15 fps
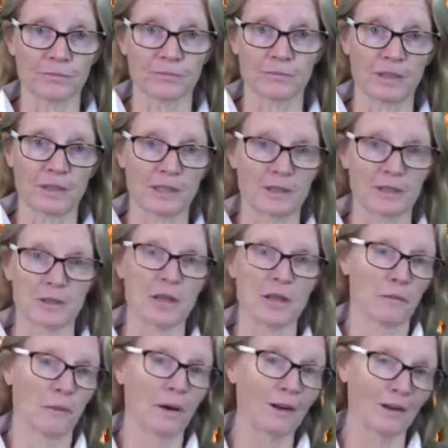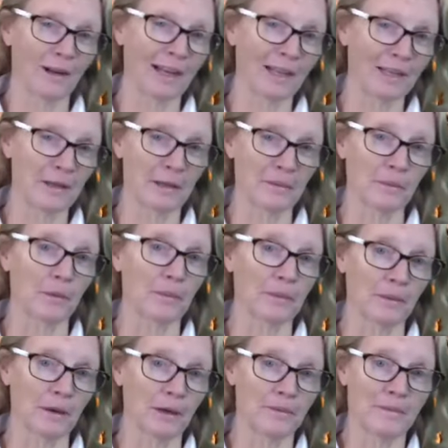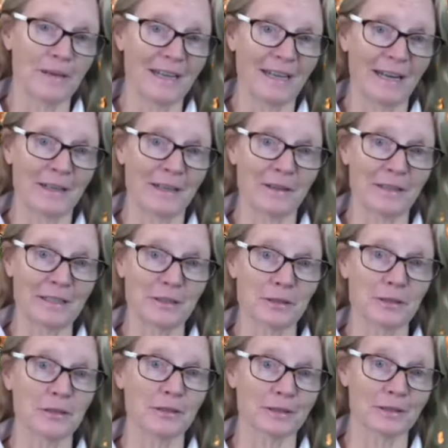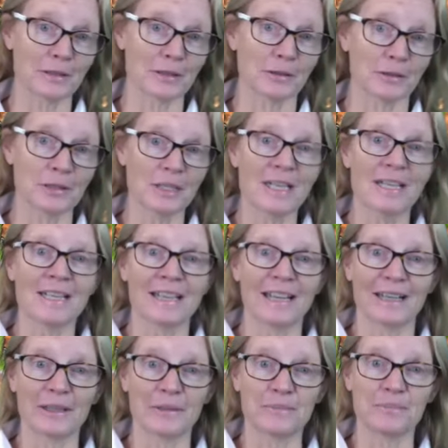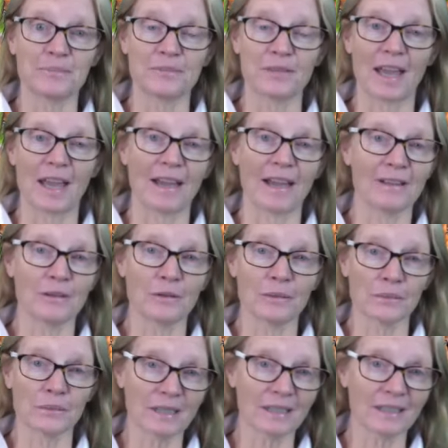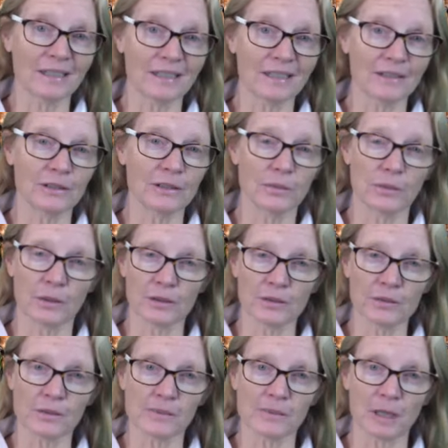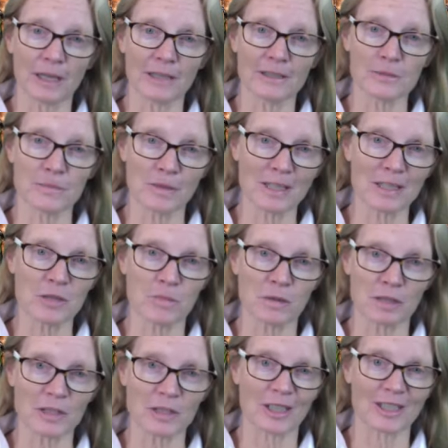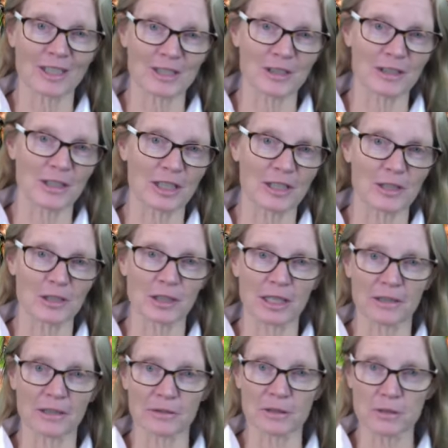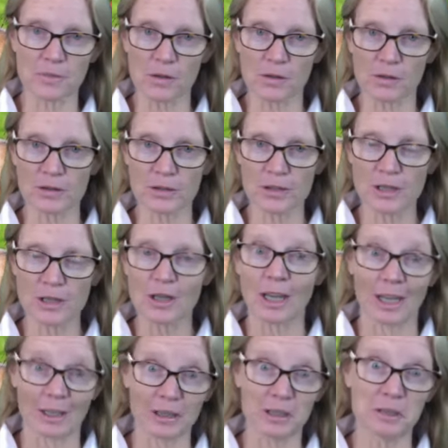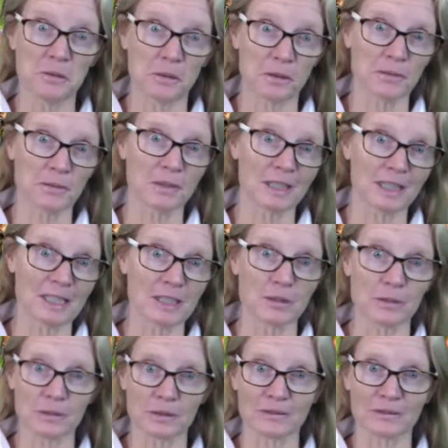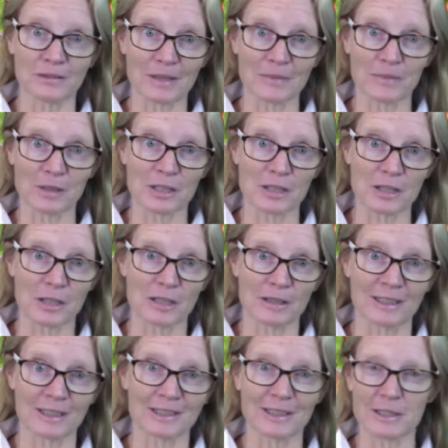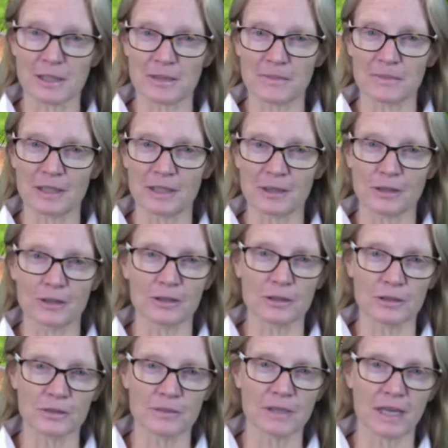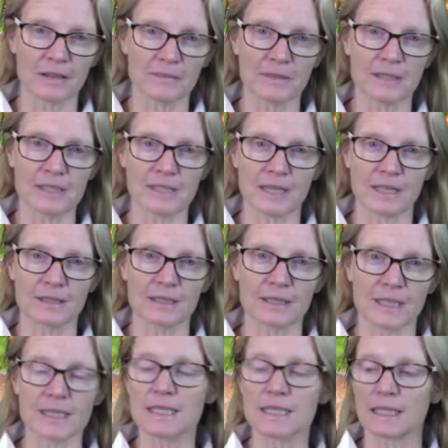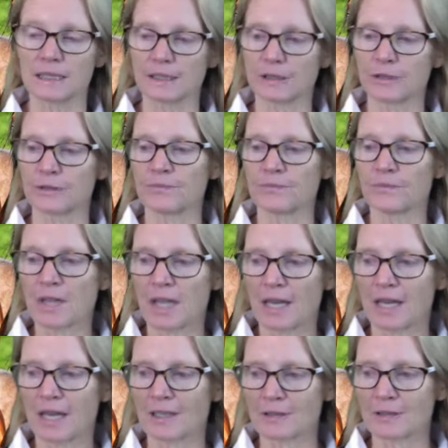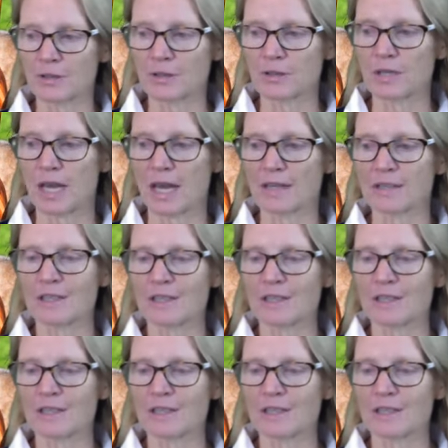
because, well, A, that probably won't mean anything to you at all. And really, you want to apply as much pressure as it takes to get a response, and then you want to release all of that pressure. And that's something you could do without me standing there telling you how to do that.